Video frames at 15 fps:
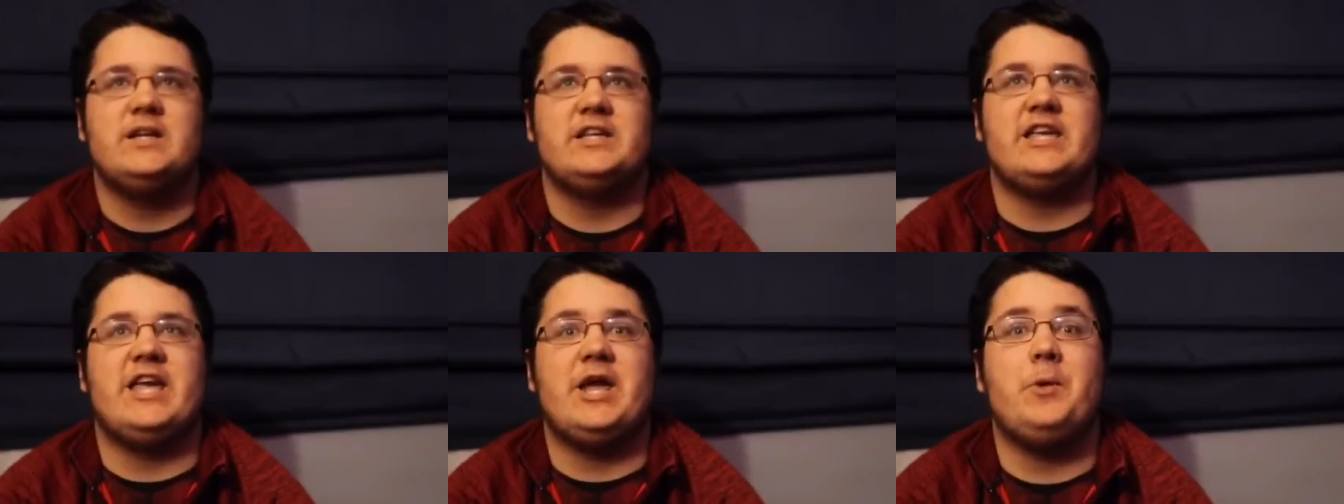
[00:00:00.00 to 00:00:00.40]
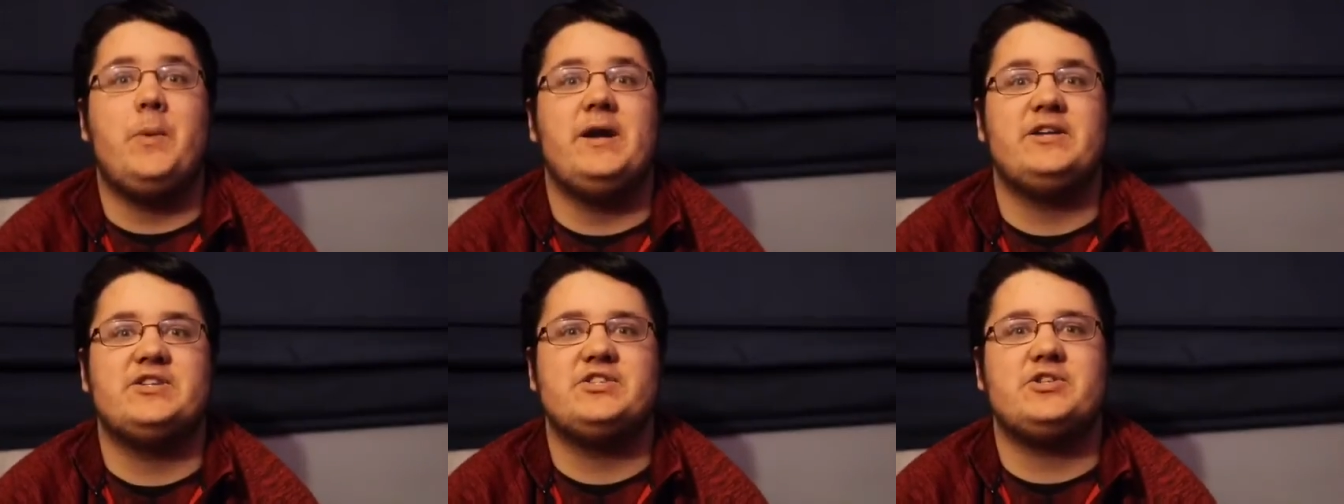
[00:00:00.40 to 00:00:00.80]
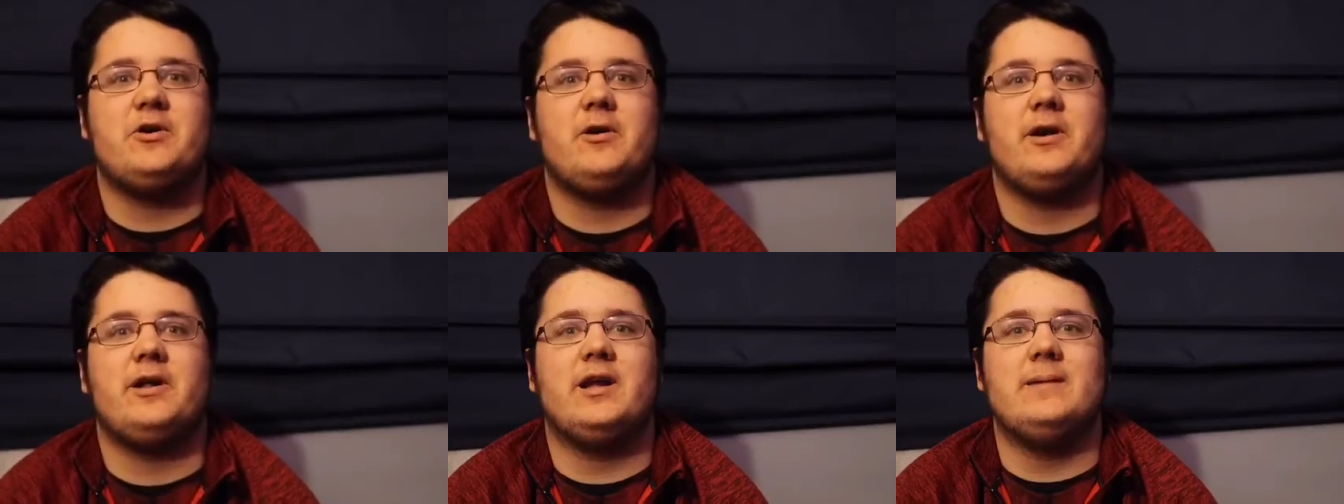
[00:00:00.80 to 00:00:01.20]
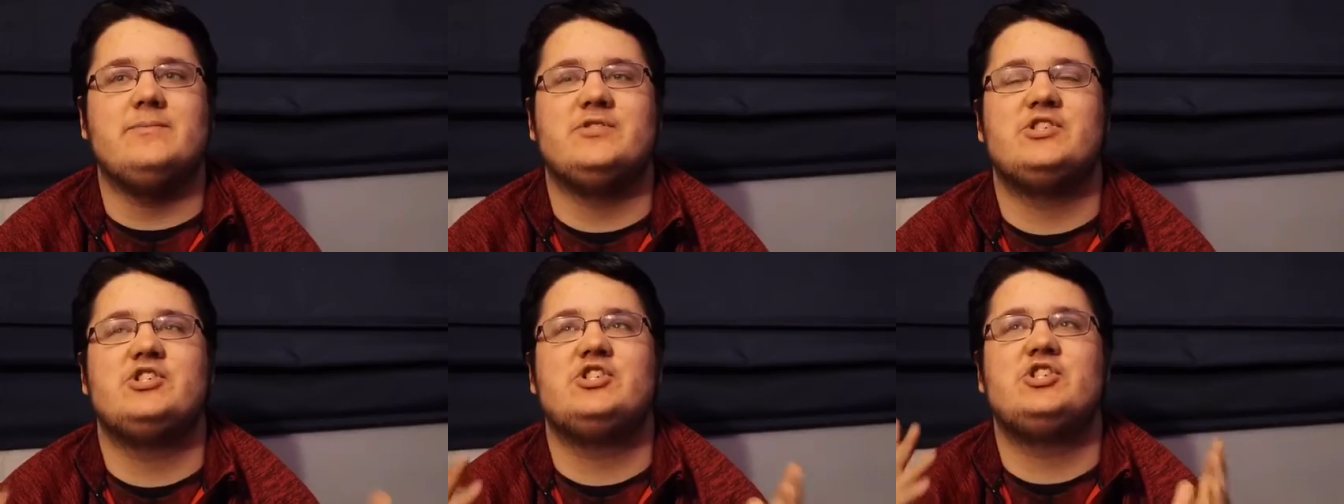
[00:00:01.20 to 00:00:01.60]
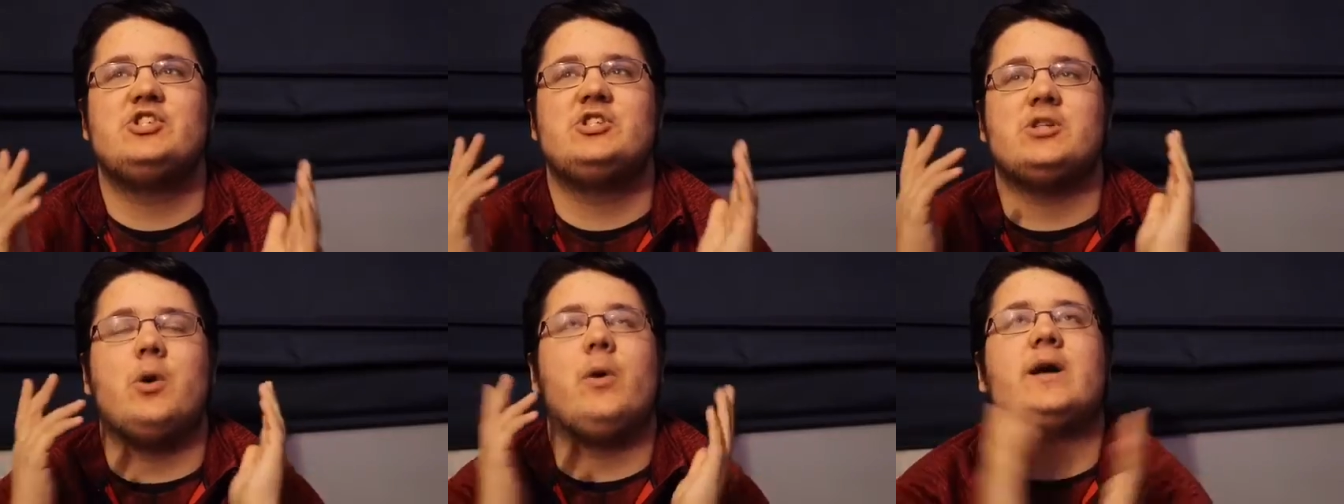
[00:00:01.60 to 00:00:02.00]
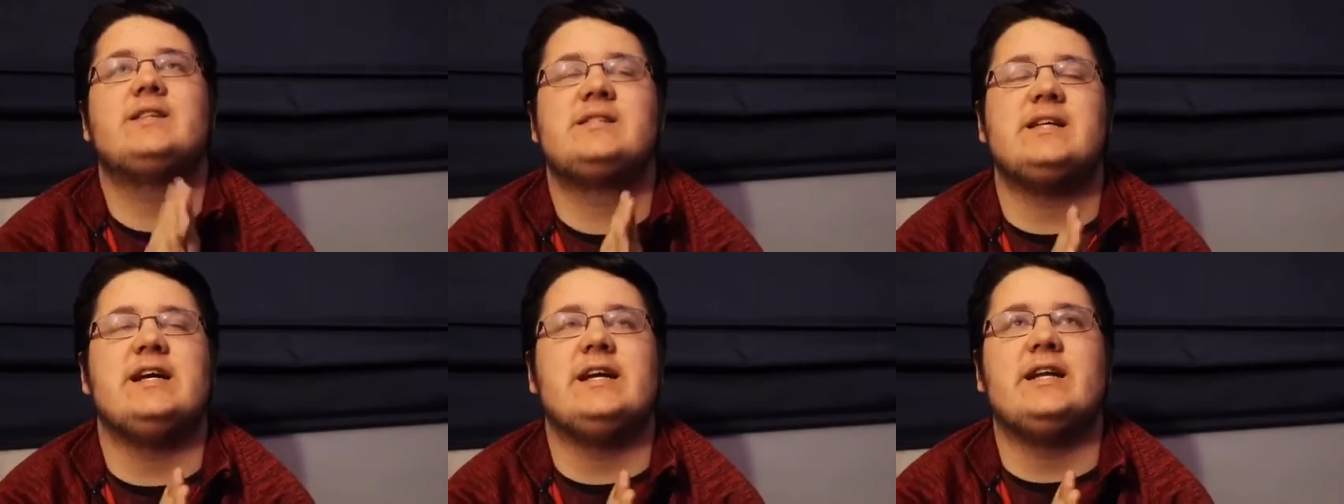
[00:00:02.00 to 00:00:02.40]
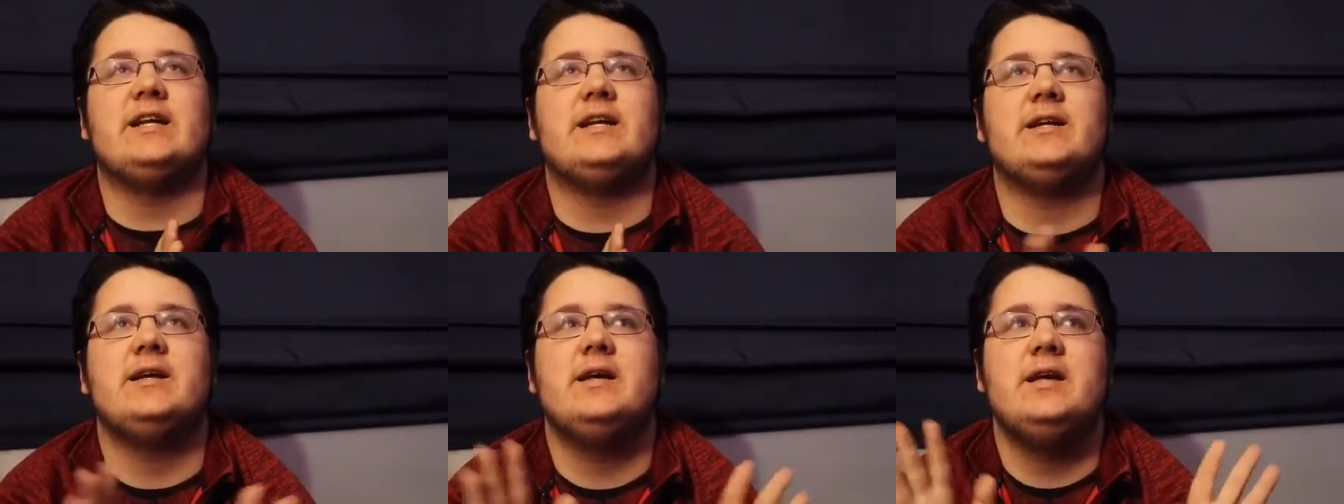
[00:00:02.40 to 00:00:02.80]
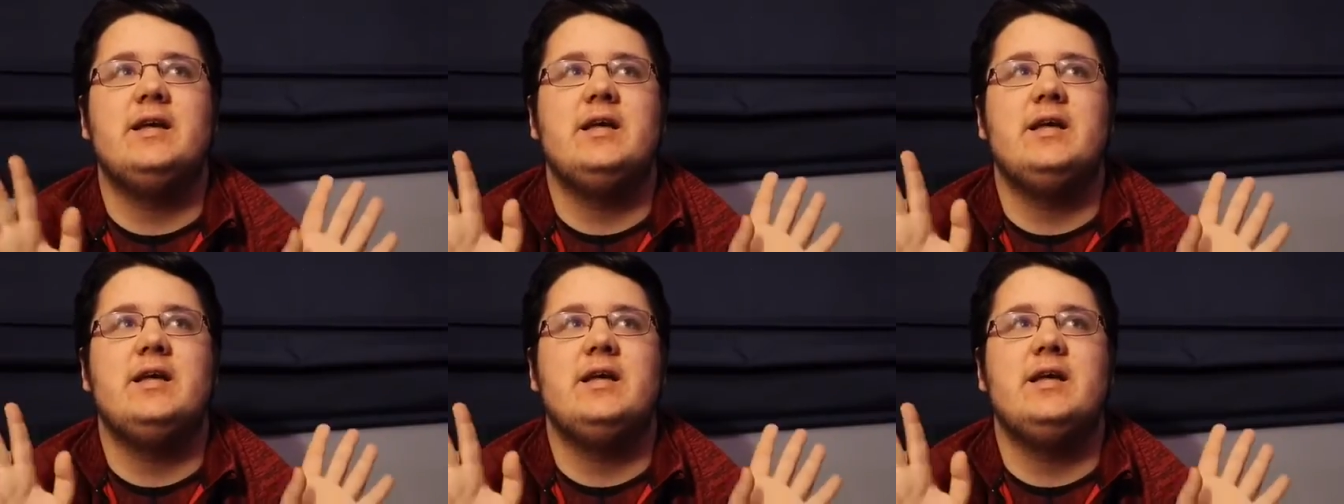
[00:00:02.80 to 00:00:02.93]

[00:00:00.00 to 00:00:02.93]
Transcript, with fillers: Can't wait to start it. I'm so excited.